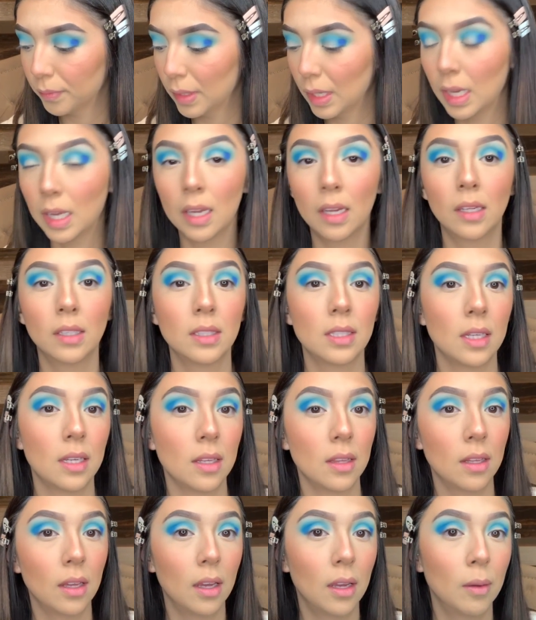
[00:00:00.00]
And taking
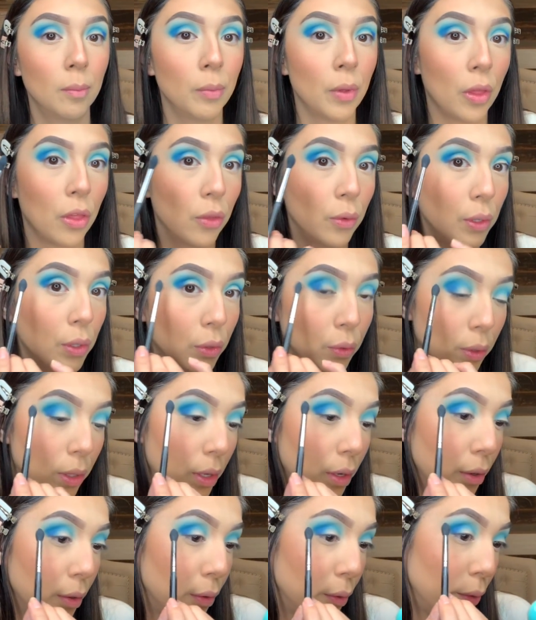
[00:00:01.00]
the
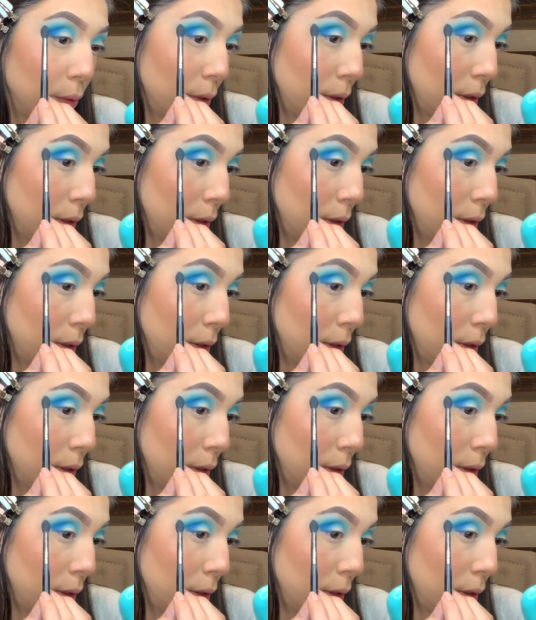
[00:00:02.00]
M330